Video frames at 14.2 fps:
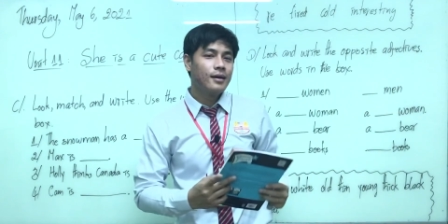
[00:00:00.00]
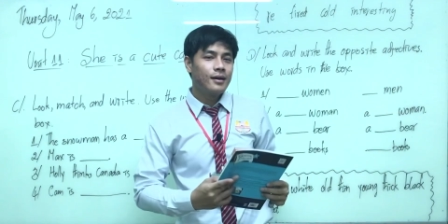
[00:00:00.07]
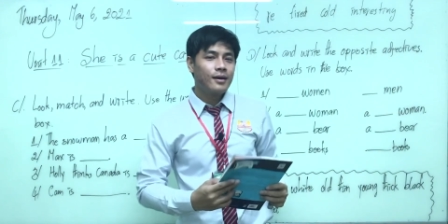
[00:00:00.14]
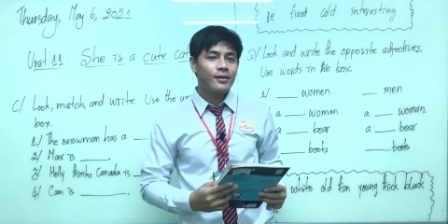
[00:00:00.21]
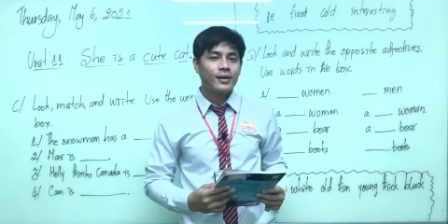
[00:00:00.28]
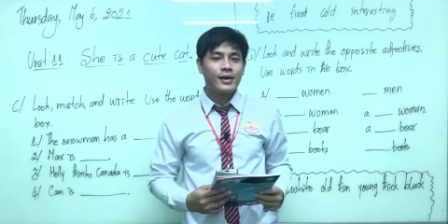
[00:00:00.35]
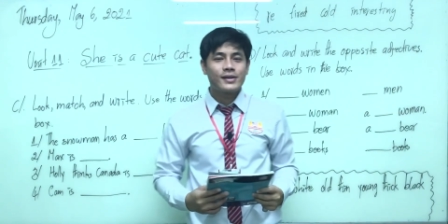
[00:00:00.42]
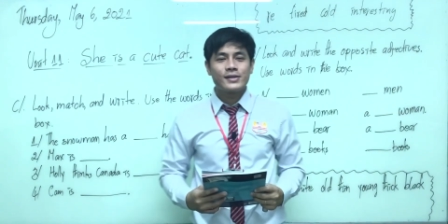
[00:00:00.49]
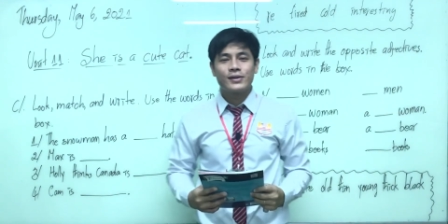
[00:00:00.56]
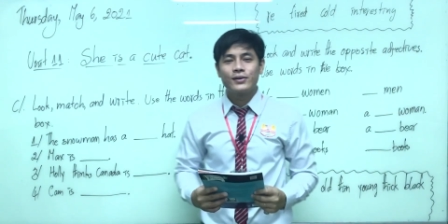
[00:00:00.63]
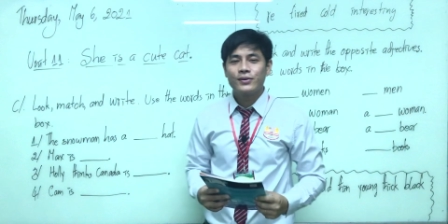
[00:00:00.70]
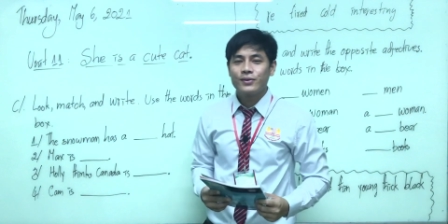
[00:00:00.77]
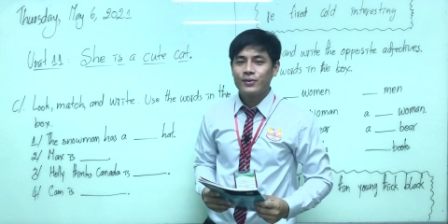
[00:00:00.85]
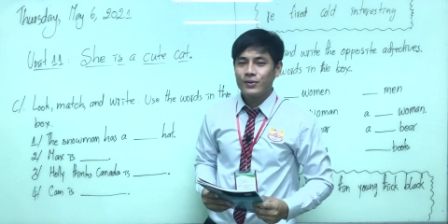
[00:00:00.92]
Okay,
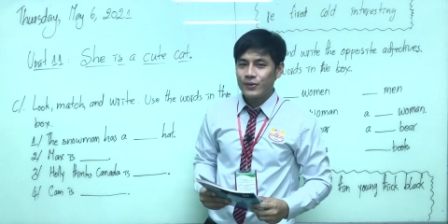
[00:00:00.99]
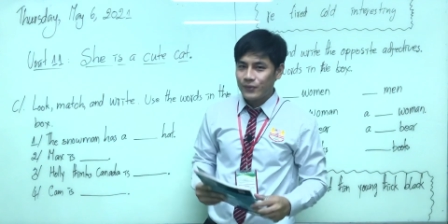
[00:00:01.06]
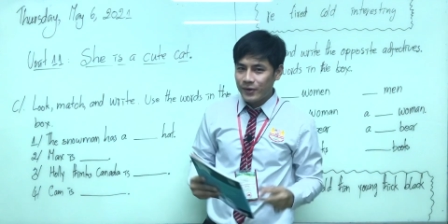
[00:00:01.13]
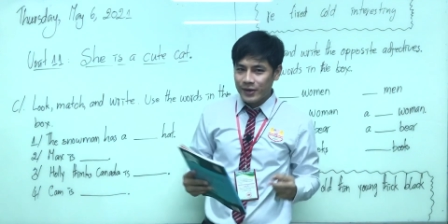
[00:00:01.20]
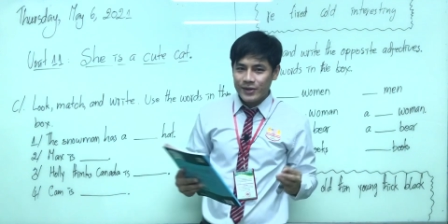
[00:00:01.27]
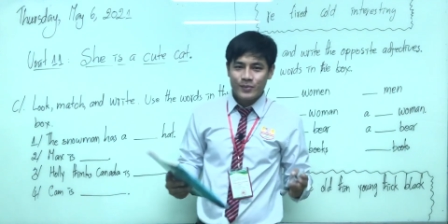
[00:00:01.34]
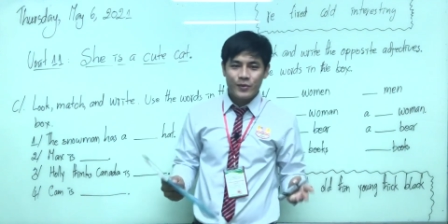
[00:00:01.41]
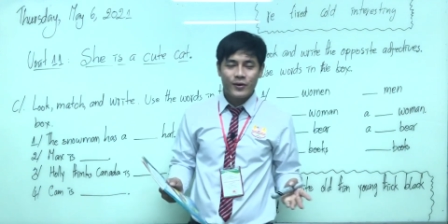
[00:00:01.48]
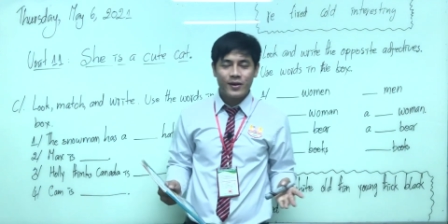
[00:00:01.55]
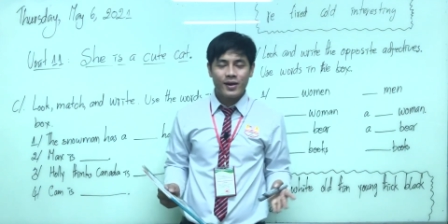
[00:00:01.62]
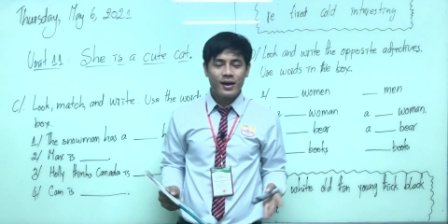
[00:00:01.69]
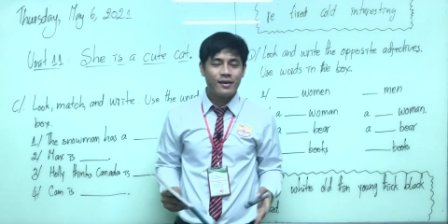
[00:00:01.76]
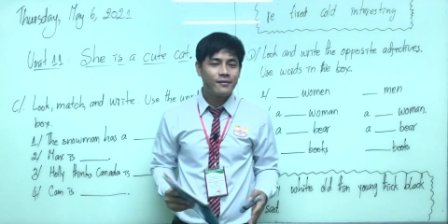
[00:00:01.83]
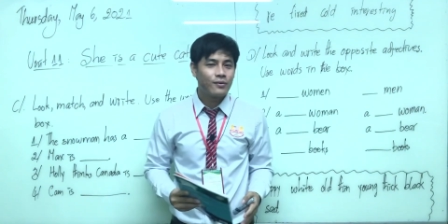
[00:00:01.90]
so very good
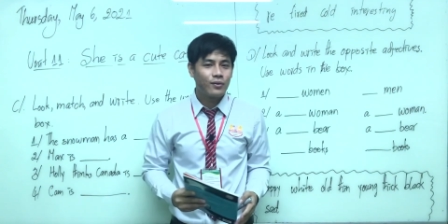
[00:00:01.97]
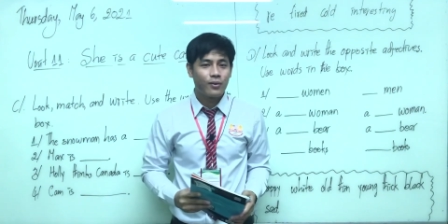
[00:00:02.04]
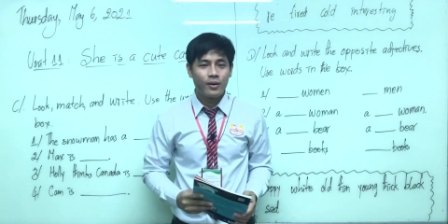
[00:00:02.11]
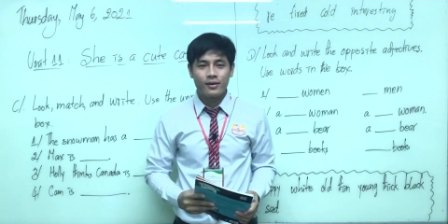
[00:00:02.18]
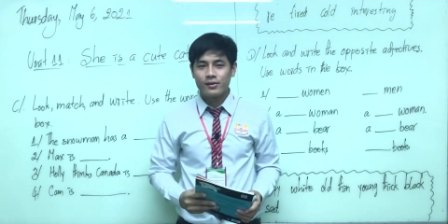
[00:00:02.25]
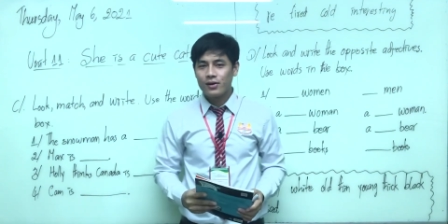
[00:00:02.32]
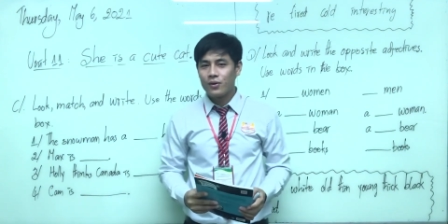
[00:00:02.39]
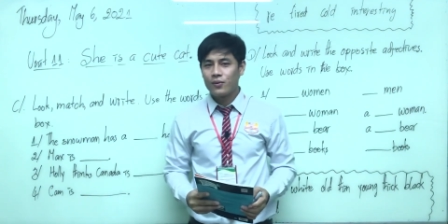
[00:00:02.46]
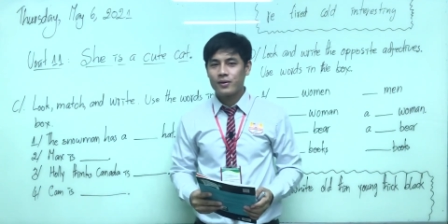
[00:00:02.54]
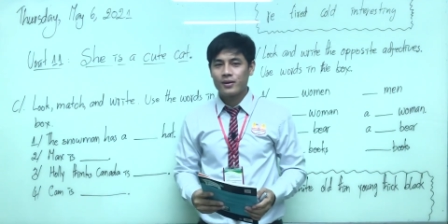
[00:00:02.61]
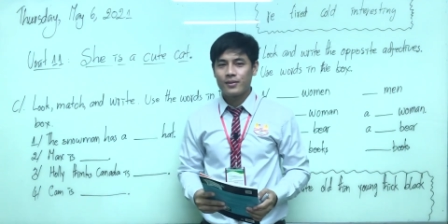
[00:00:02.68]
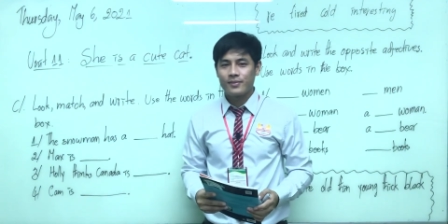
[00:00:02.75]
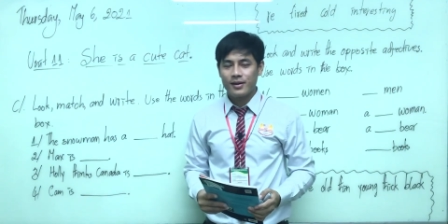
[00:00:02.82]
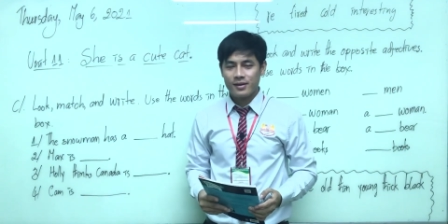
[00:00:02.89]
morning everyone.
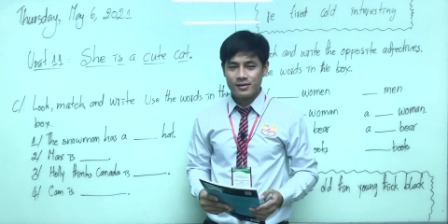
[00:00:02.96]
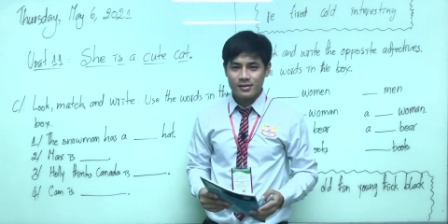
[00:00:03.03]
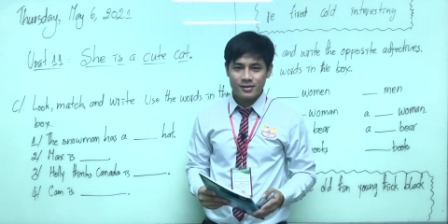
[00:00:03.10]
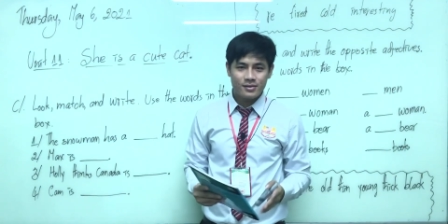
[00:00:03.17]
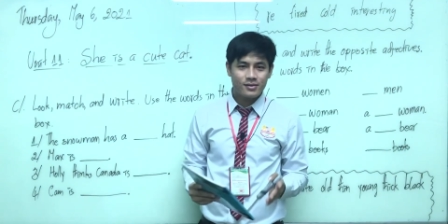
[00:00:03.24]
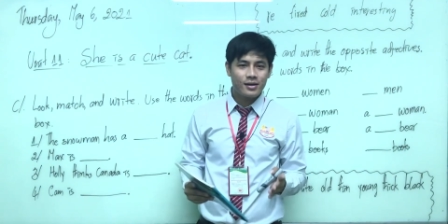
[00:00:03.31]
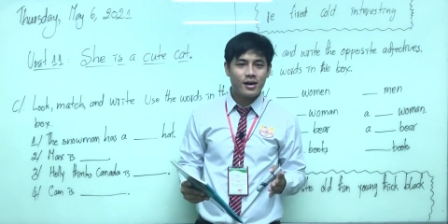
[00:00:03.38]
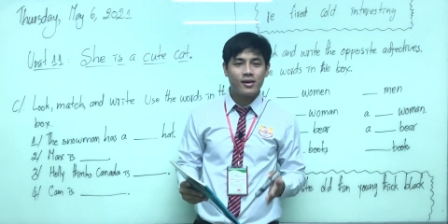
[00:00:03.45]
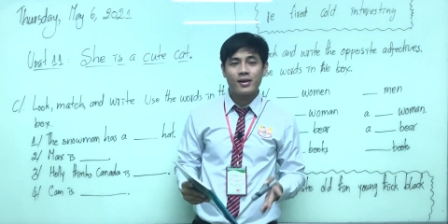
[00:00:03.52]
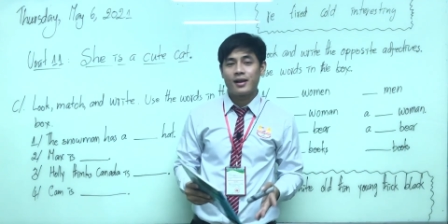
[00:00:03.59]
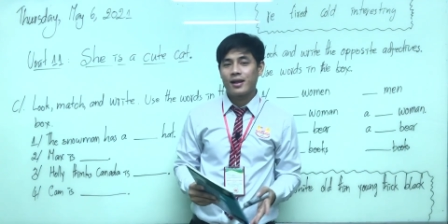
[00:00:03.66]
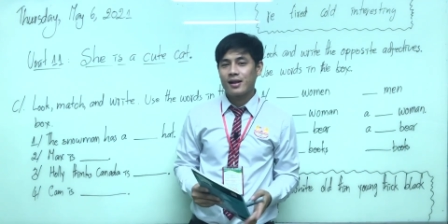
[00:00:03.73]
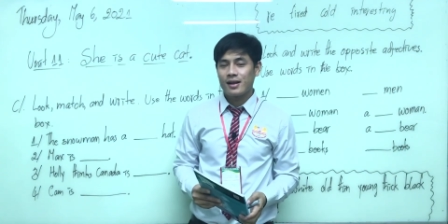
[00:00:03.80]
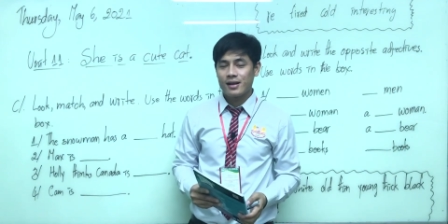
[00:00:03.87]
Welcome back to
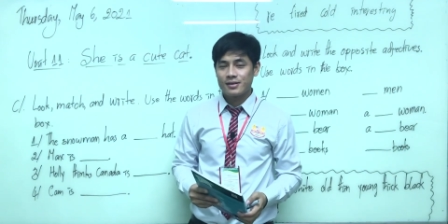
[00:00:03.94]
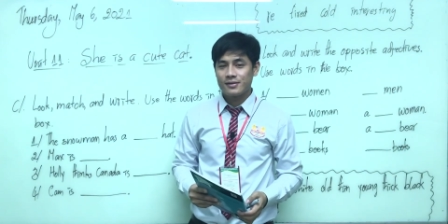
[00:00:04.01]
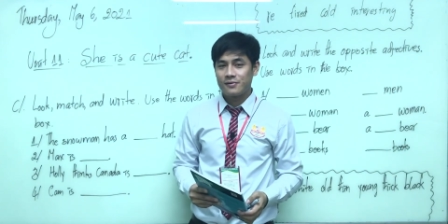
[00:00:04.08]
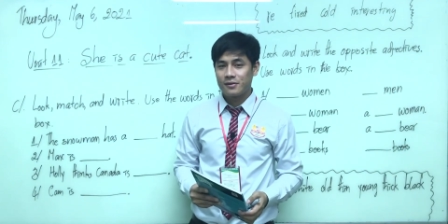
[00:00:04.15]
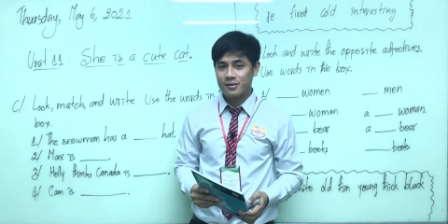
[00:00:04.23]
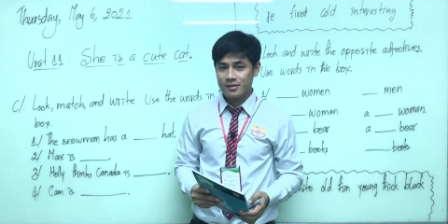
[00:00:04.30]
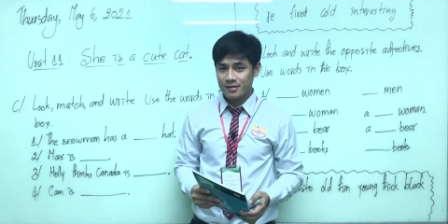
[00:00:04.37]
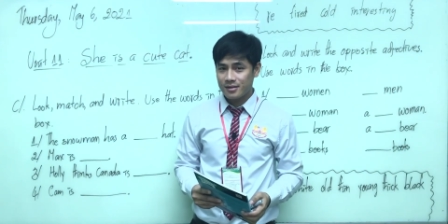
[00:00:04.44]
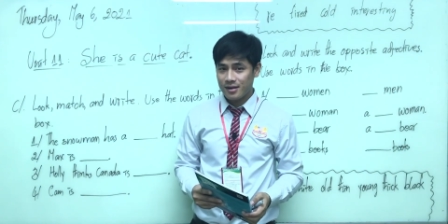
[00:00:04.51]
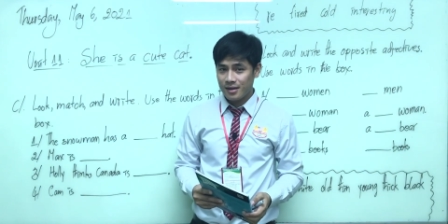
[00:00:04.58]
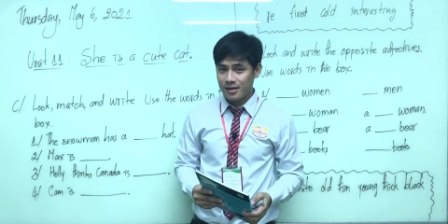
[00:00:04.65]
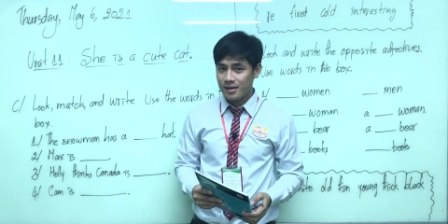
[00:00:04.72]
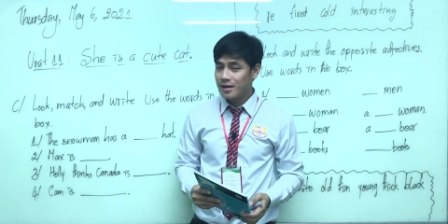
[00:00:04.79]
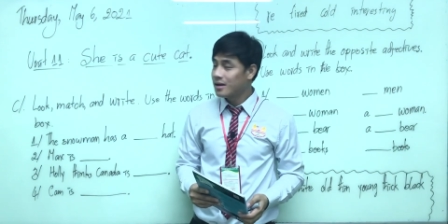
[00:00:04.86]
online class for
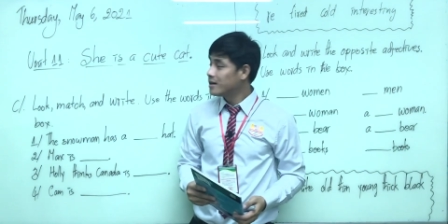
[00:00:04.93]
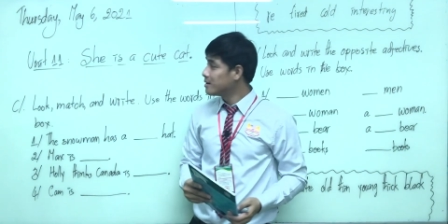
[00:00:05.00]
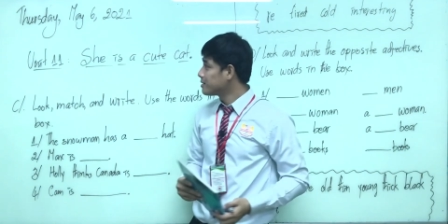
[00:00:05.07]
today.